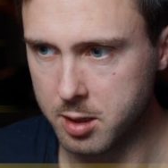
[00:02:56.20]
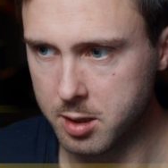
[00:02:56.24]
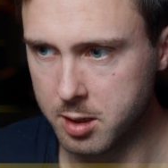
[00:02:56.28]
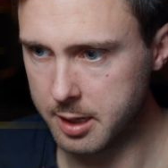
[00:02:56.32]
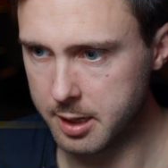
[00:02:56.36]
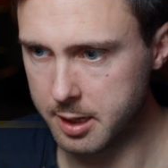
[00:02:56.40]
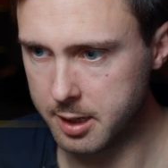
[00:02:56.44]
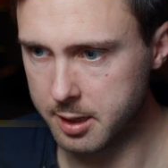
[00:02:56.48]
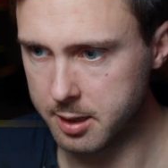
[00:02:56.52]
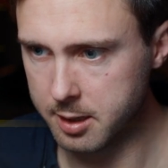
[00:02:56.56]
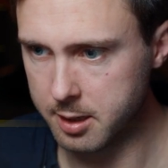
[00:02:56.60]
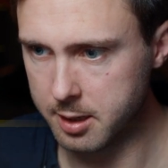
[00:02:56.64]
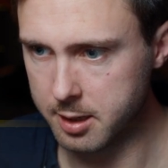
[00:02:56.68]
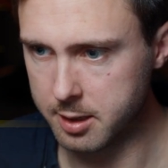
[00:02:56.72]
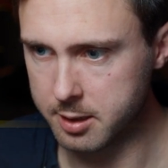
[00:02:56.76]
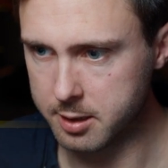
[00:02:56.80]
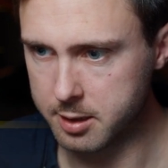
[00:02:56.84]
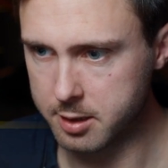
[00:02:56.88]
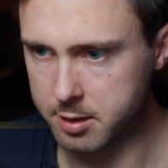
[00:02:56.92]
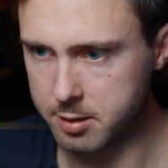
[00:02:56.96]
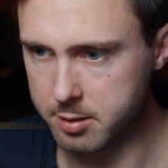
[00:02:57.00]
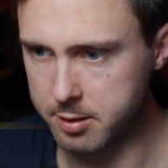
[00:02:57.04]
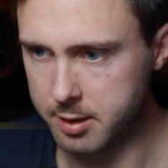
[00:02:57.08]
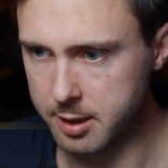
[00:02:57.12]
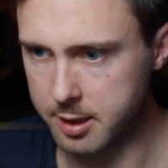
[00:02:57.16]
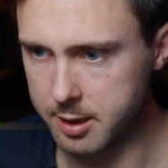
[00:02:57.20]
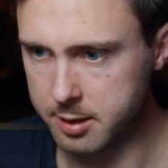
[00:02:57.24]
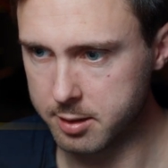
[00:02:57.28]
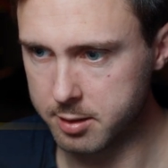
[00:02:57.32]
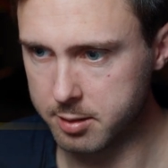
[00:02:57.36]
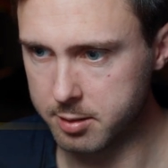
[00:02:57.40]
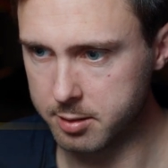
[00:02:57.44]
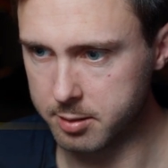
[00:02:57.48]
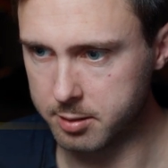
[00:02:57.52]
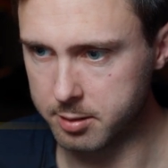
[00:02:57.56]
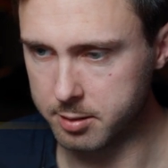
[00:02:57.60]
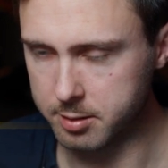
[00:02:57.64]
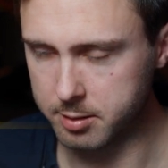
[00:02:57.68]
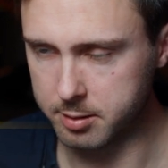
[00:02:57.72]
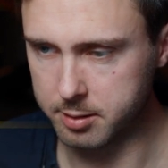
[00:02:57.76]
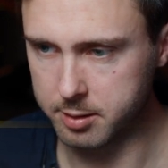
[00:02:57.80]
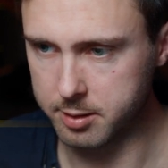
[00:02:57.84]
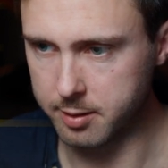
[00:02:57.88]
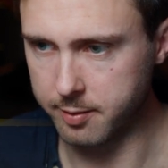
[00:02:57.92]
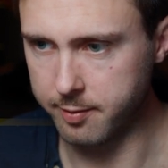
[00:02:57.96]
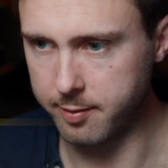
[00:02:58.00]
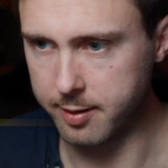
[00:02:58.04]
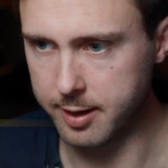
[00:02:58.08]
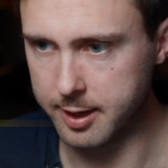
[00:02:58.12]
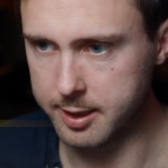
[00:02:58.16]
And let's try to use
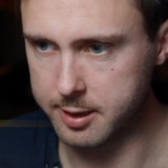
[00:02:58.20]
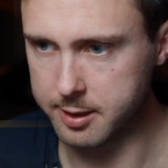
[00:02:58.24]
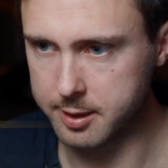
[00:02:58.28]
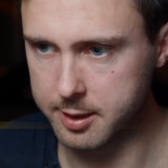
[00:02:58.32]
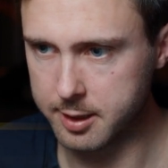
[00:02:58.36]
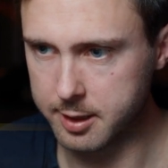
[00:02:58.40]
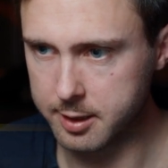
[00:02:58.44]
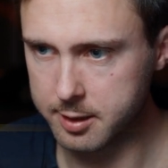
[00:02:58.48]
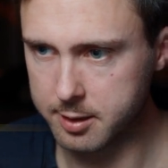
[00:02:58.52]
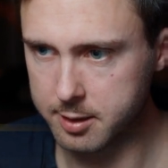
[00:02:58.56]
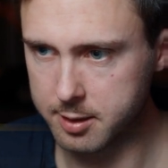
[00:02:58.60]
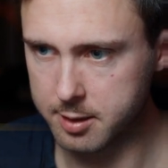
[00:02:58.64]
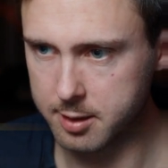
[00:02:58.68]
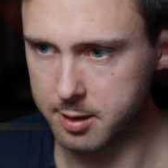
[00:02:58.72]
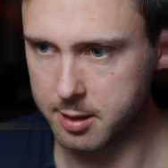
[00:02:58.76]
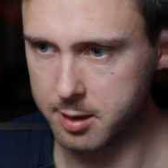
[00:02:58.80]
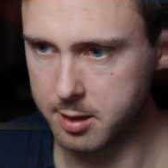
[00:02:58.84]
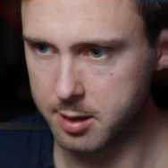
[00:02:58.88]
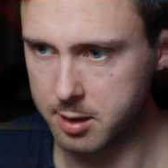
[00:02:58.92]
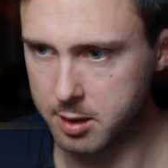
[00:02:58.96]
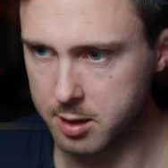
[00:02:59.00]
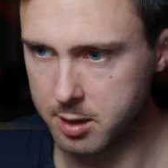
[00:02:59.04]
the flat 6.